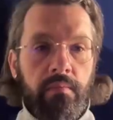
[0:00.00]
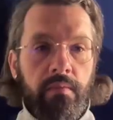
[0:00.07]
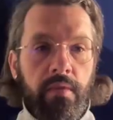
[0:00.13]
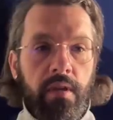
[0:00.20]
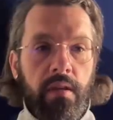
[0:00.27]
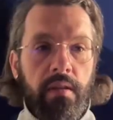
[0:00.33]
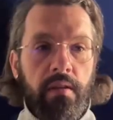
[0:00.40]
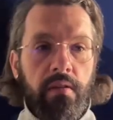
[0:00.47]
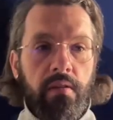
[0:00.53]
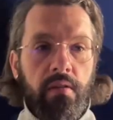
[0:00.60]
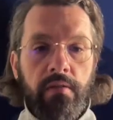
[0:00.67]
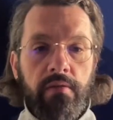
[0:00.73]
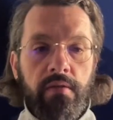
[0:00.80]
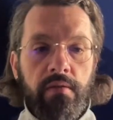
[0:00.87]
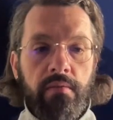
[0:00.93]
And there you
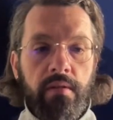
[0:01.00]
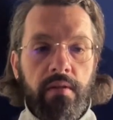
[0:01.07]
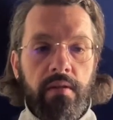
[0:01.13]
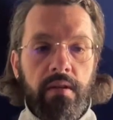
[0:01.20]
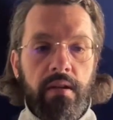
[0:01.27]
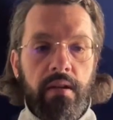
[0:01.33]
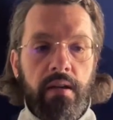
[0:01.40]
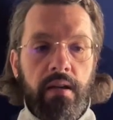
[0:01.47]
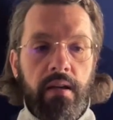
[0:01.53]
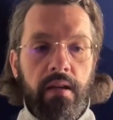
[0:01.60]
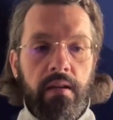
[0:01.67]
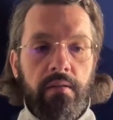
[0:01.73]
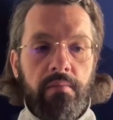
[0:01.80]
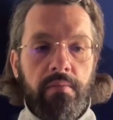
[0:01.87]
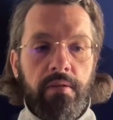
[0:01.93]
go. If you want a
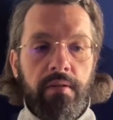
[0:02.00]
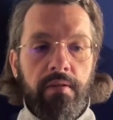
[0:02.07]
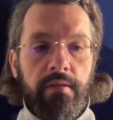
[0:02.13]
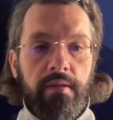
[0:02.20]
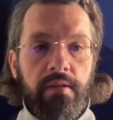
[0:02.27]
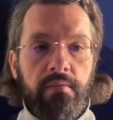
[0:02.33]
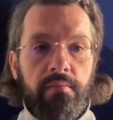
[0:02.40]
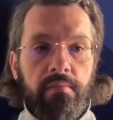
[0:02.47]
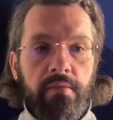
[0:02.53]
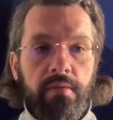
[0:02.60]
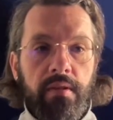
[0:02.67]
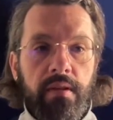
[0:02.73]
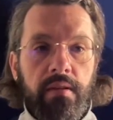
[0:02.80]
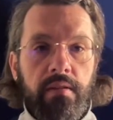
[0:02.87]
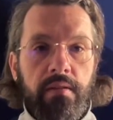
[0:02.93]
higher precision
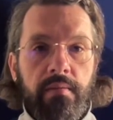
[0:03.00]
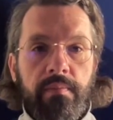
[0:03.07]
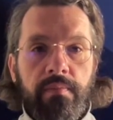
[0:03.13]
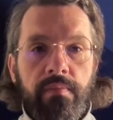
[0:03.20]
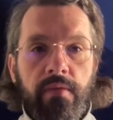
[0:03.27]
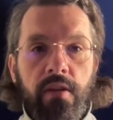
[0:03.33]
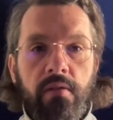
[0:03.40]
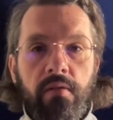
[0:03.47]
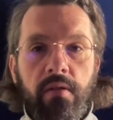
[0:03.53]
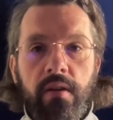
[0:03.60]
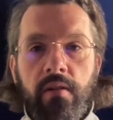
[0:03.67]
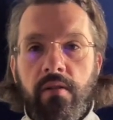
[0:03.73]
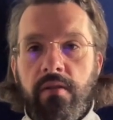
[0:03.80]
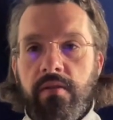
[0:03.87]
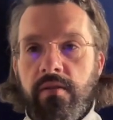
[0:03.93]
print, you can
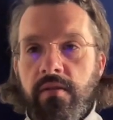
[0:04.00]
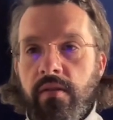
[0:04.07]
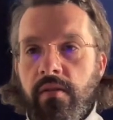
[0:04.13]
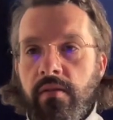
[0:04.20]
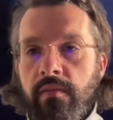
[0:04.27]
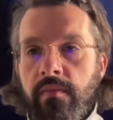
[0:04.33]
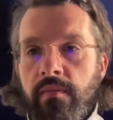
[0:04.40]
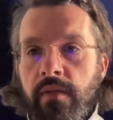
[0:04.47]
also